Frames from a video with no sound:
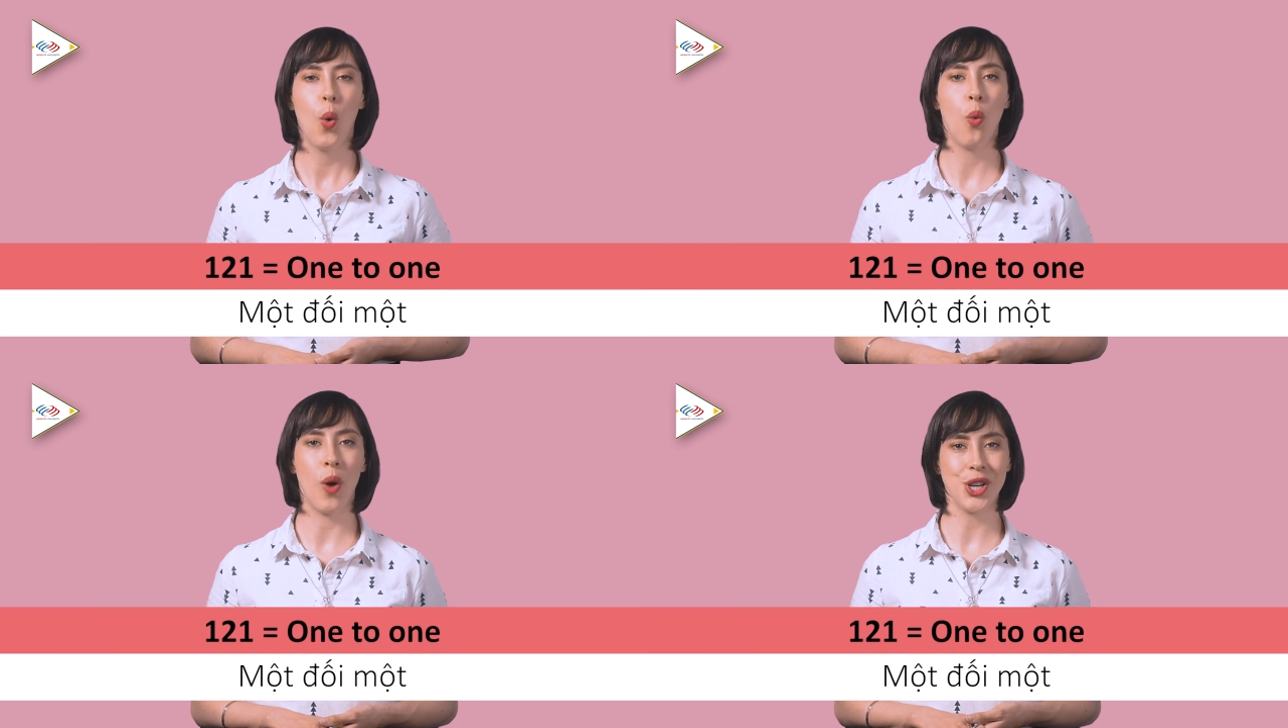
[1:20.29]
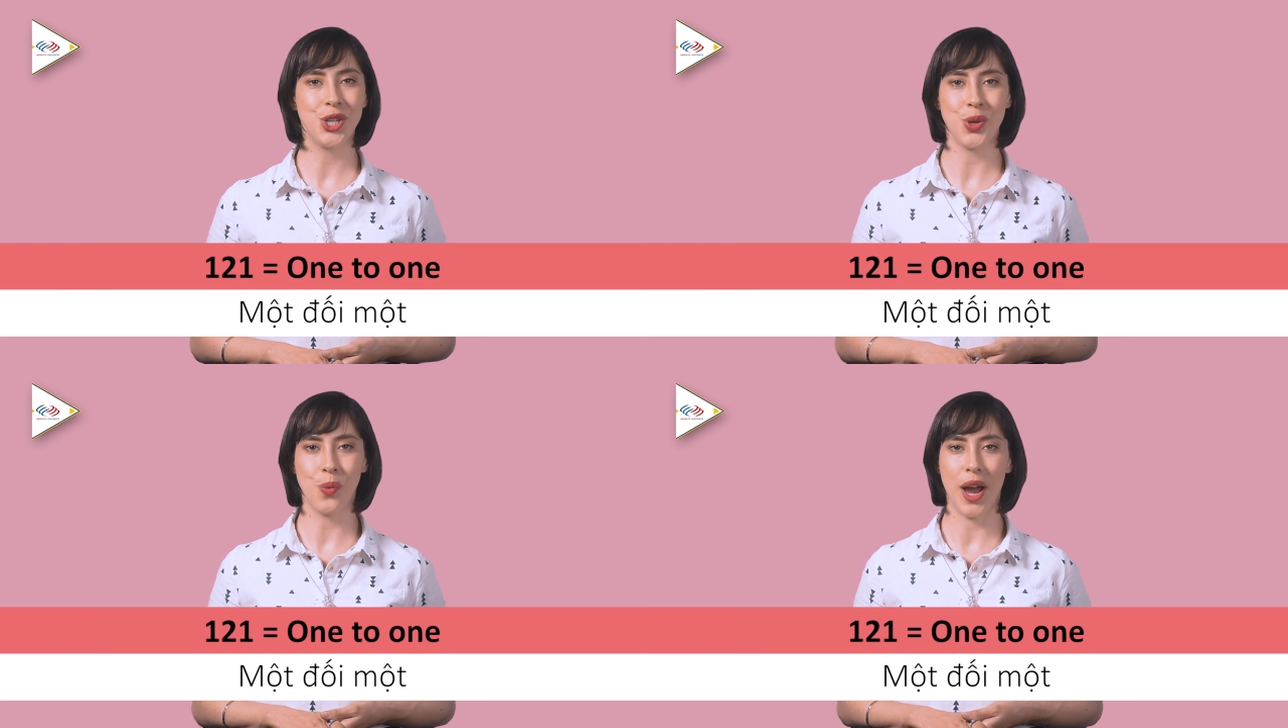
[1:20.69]

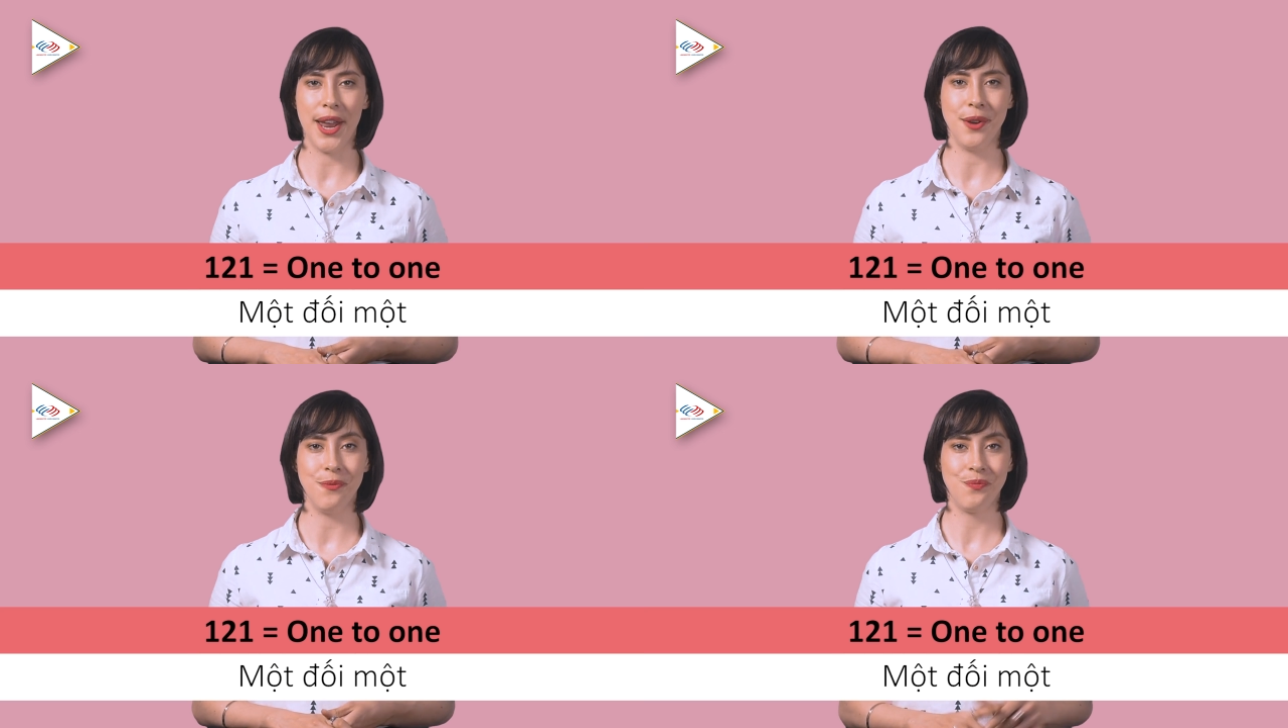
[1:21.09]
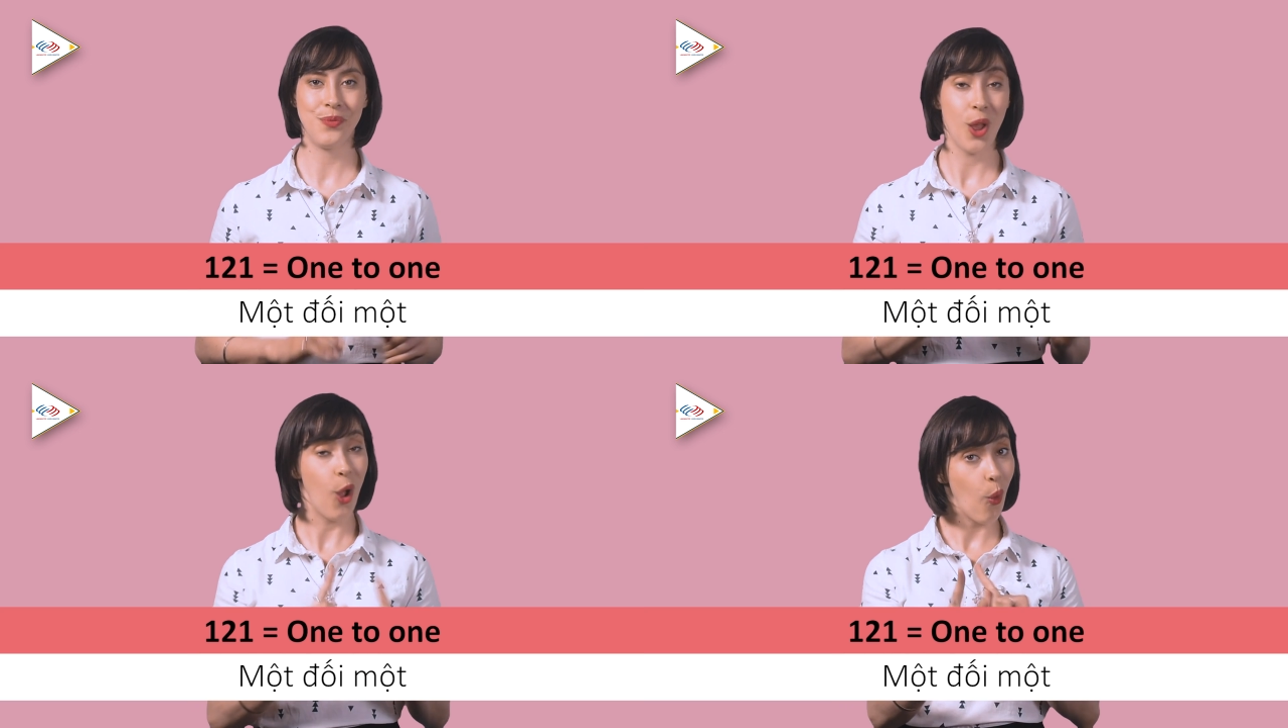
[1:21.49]
One to one,
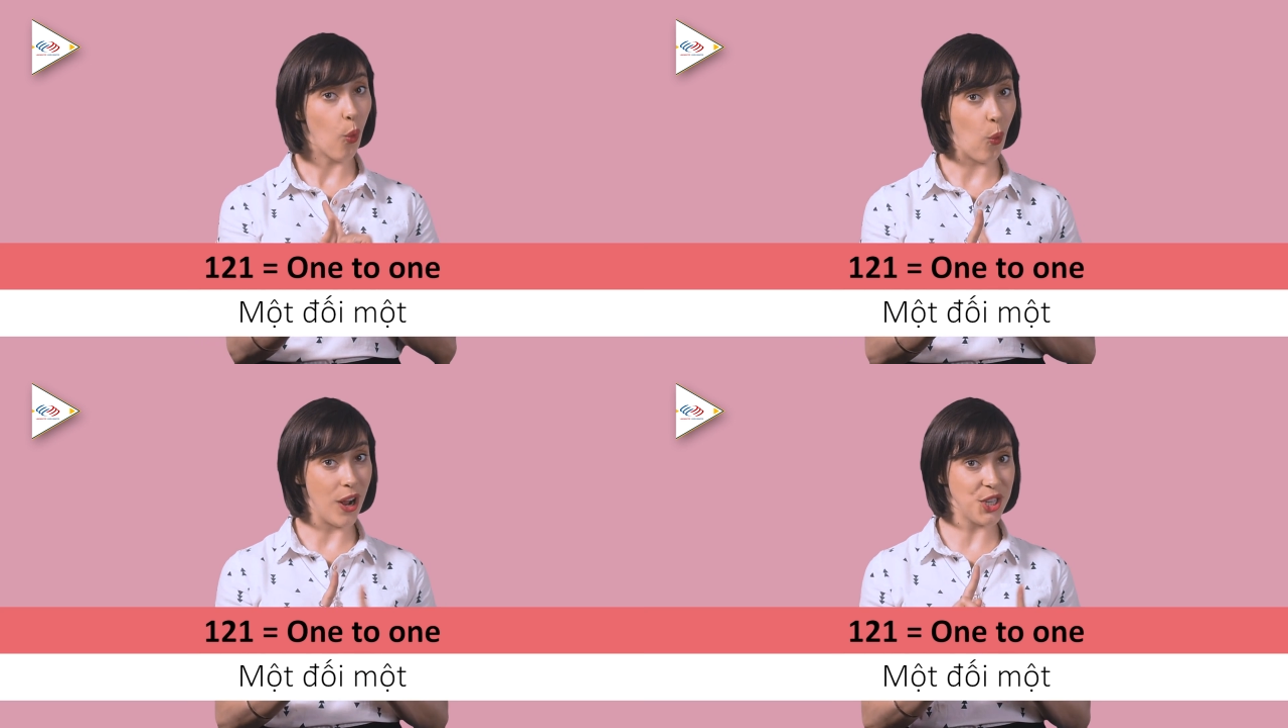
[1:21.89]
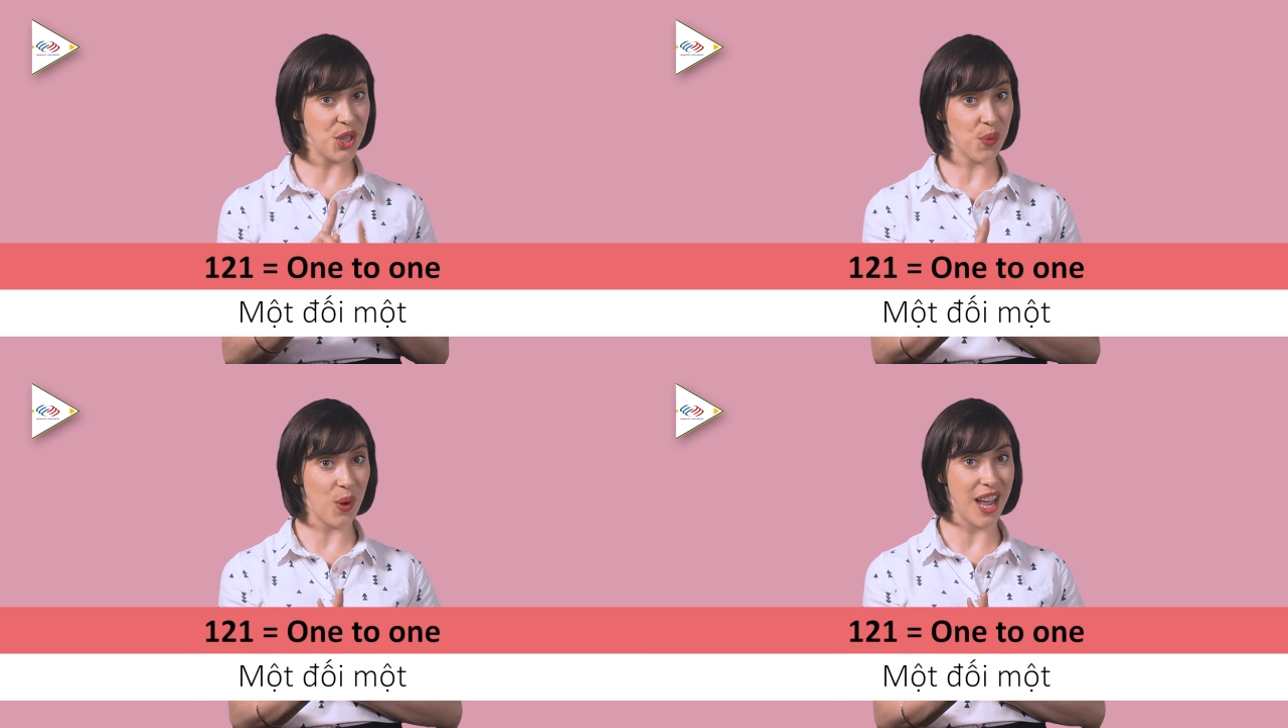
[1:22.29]
one
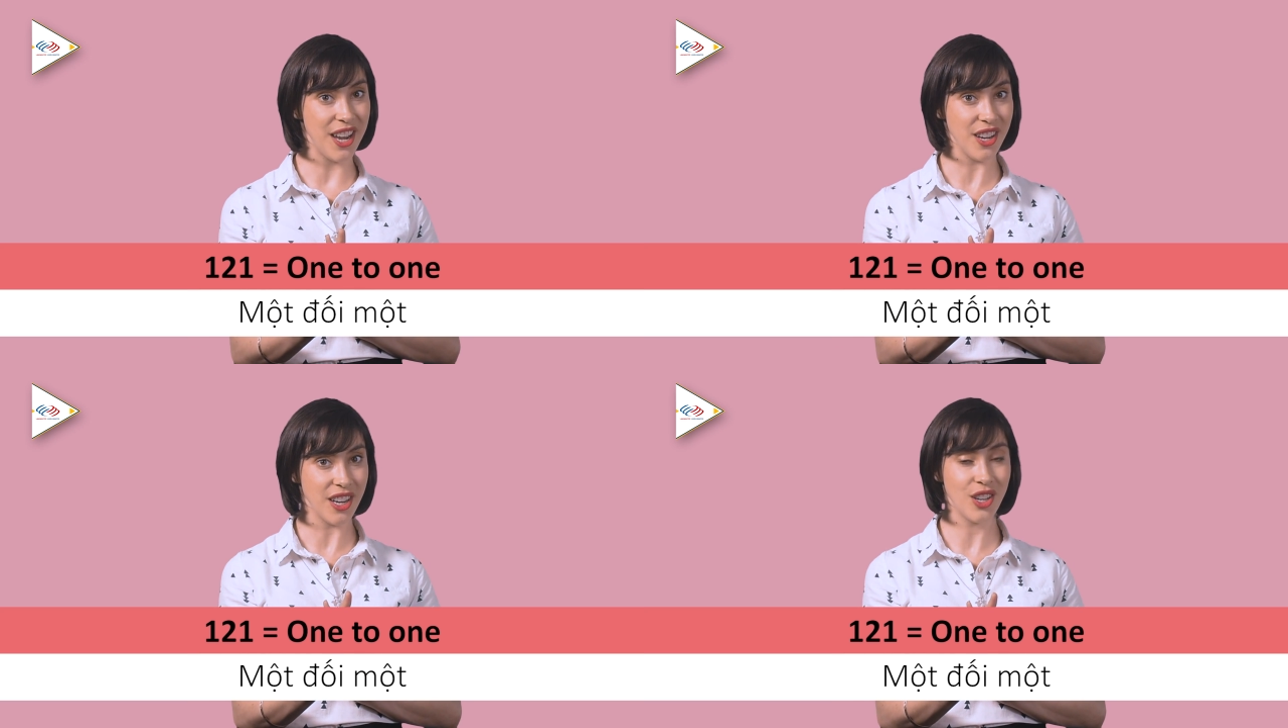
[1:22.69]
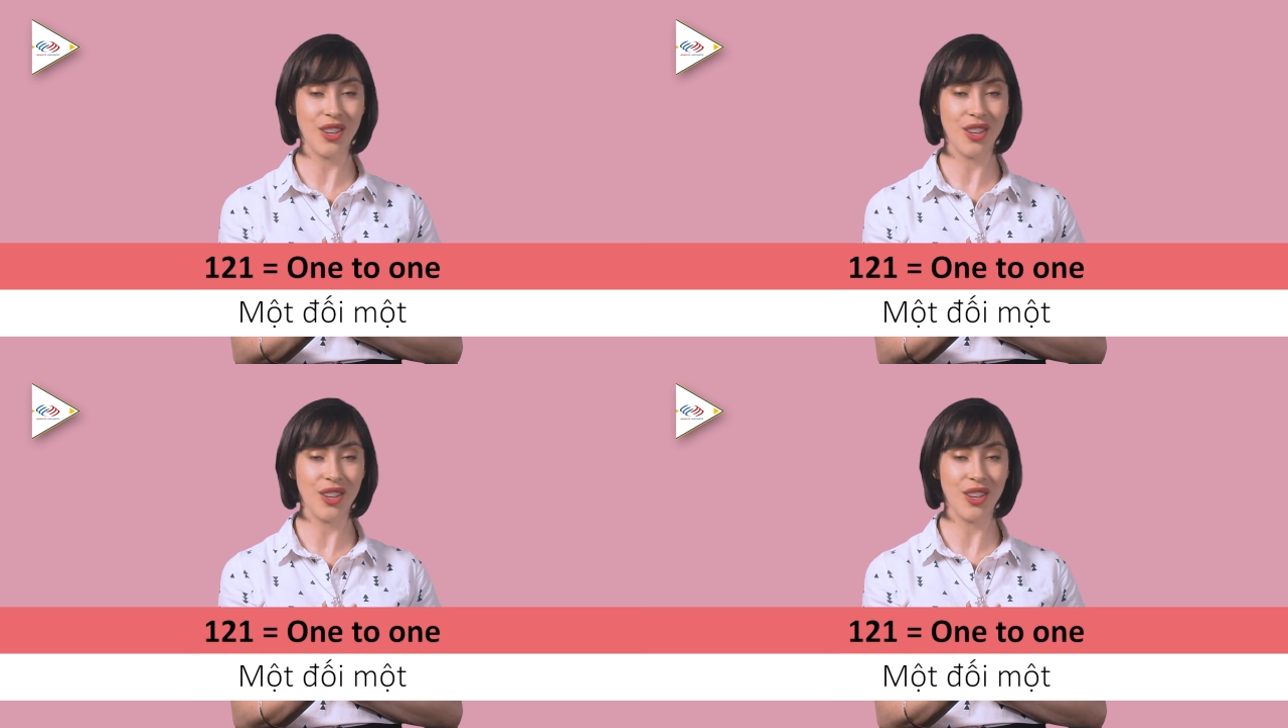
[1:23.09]
to one.